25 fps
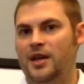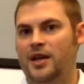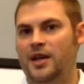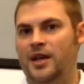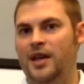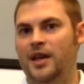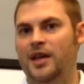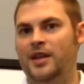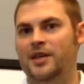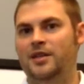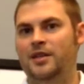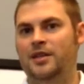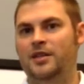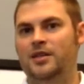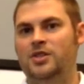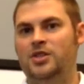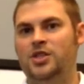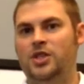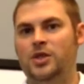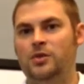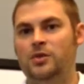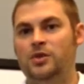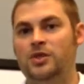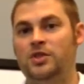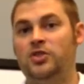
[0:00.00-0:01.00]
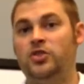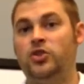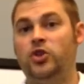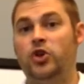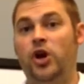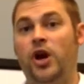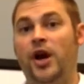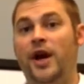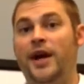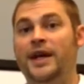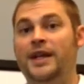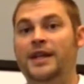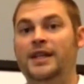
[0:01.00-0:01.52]
And she was
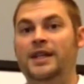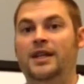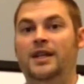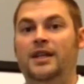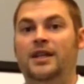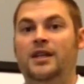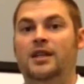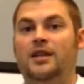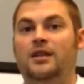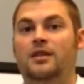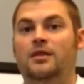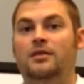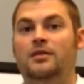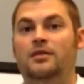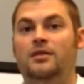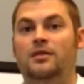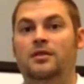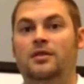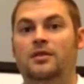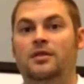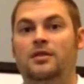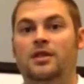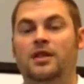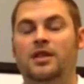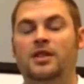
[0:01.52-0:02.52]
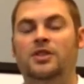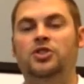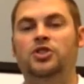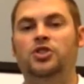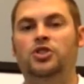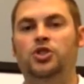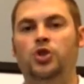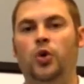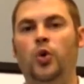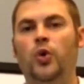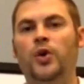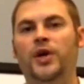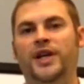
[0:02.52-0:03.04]
crying in
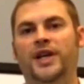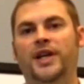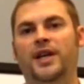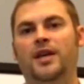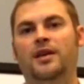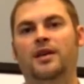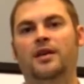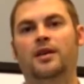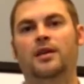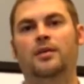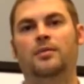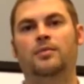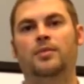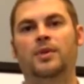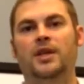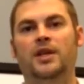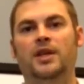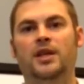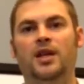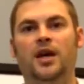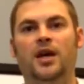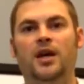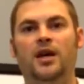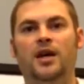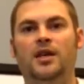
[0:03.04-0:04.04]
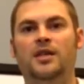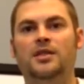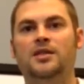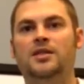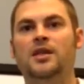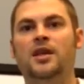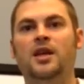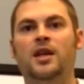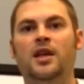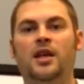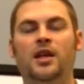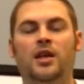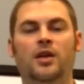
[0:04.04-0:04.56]
joy
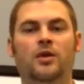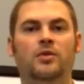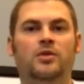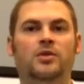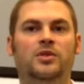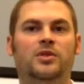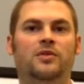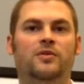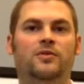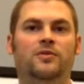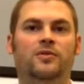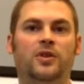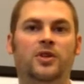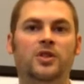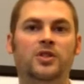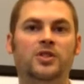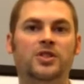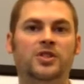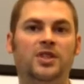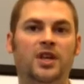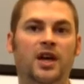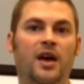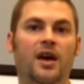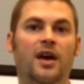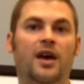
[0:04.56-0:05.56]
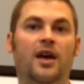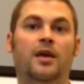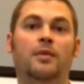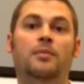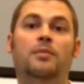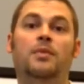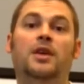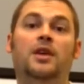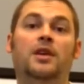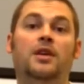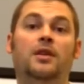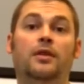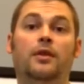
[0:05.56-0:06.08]
because it was the first time
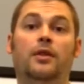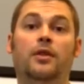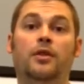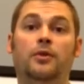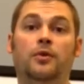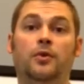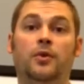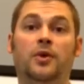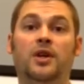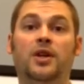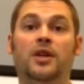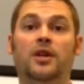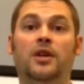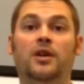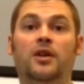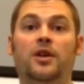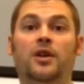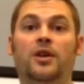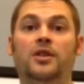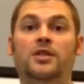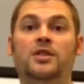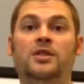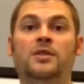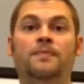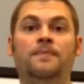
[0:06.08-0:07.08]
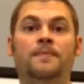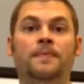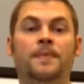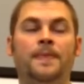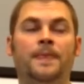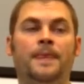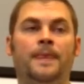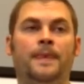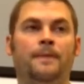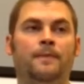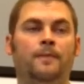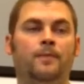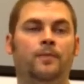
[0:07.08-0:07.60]
in 3 years
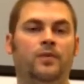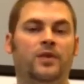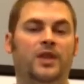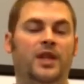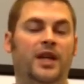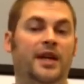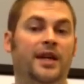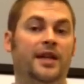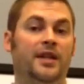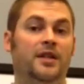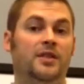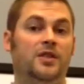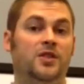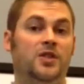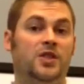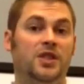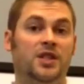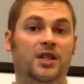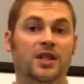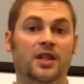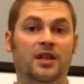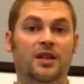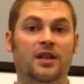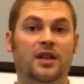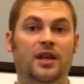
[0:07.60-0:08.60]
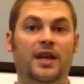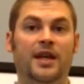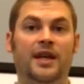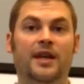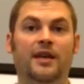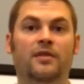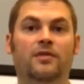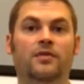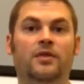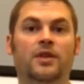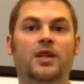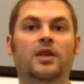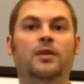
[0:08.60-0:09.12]
that she didn't
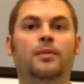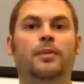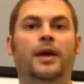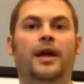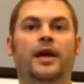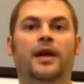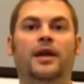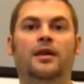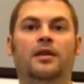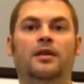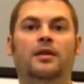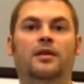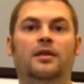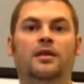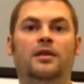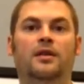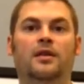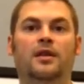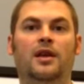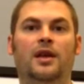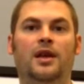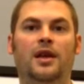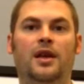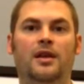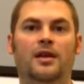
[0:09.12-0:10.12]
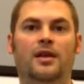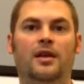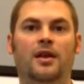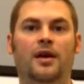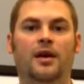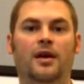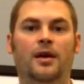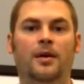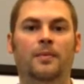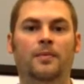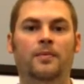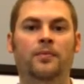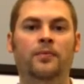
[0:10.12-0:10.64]
have knee pain. And
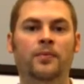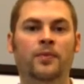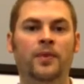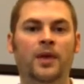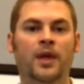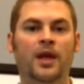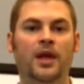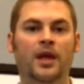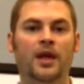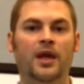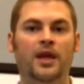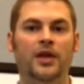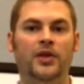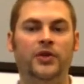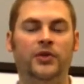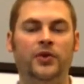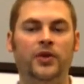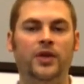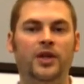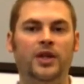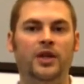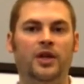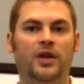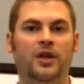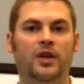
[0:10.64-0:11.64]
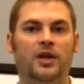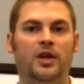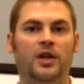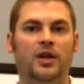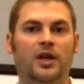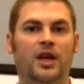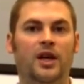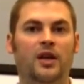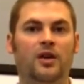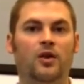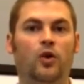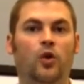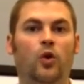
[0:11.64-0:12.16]
it really
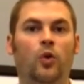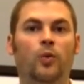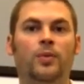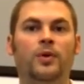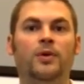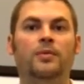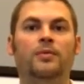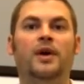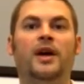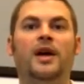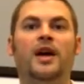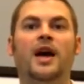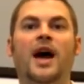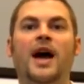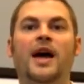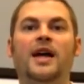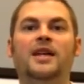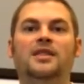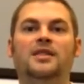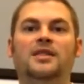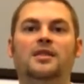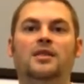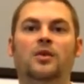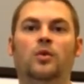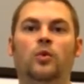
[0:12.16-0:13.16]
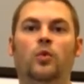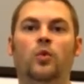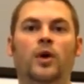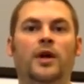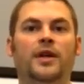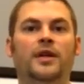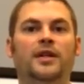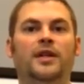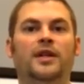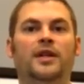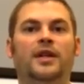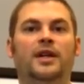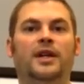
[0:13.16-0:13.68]
kind of opened my eyes into
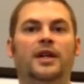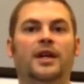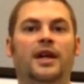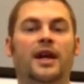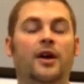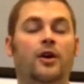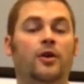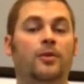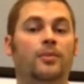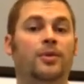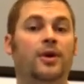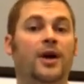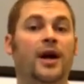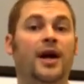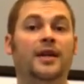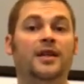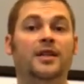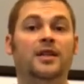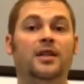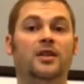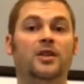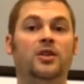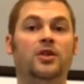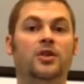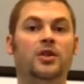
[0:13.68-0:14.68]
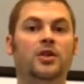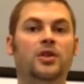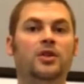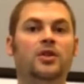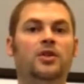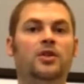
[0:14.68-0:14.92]
what chiropractic could